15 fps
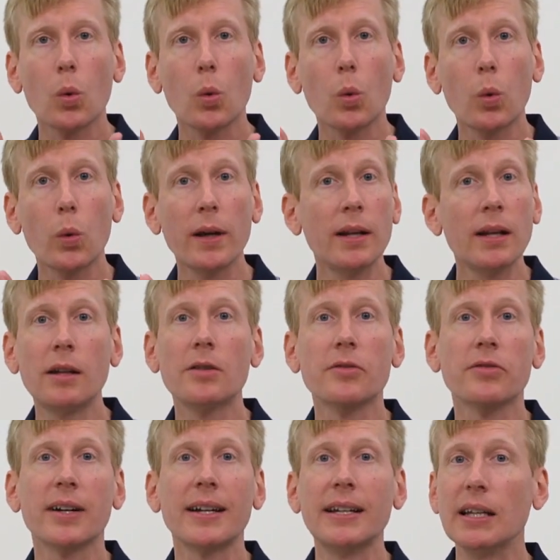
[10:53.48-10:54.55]
we need to
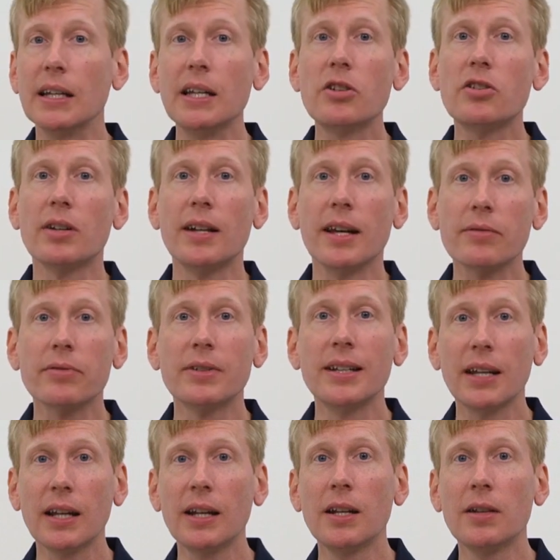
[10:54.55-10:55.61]
find each and every
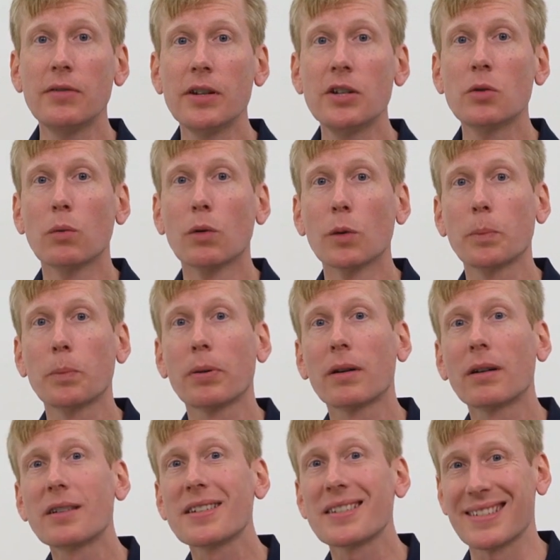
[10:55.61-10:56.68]
individual
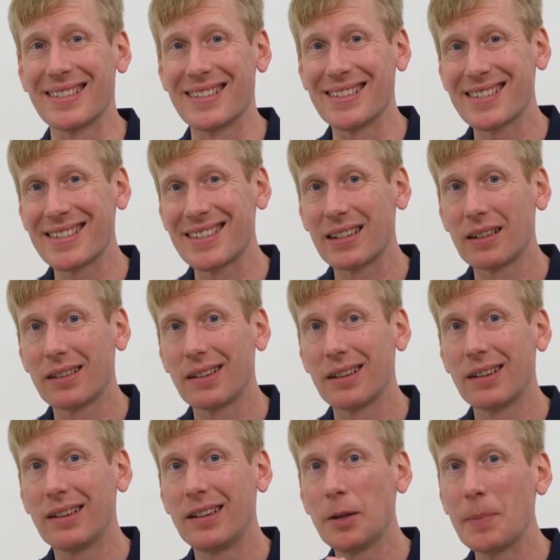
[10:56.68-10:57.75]
person's
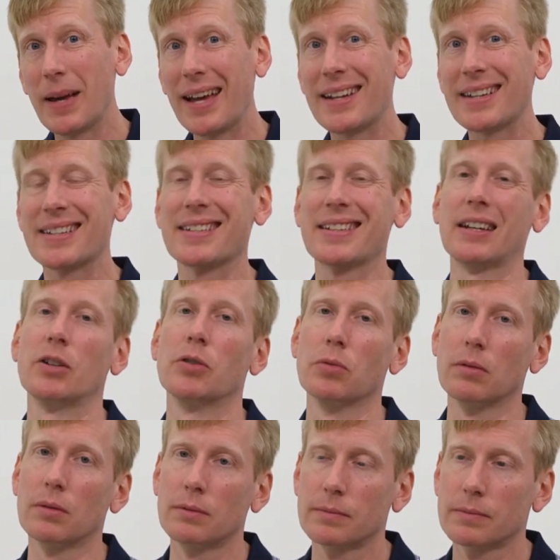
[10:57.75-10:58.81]
demand
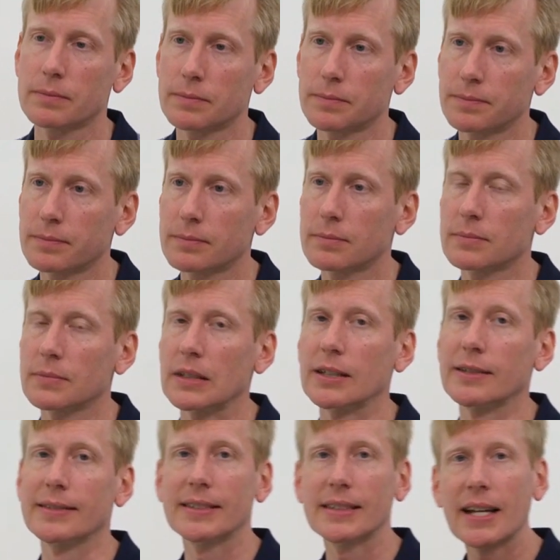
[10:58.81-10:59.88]
schedule.
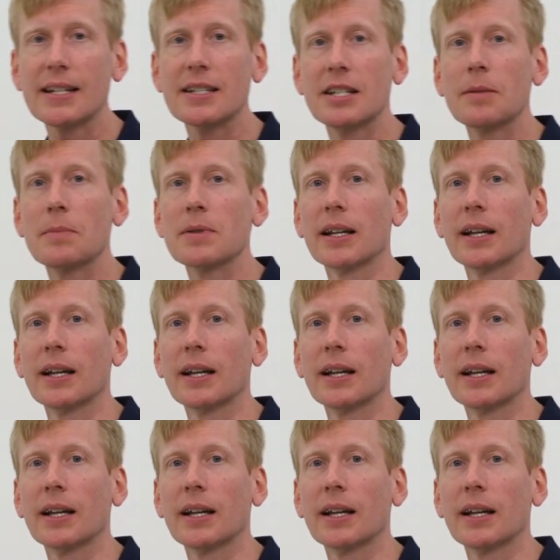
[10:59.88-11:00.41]
Now, that seems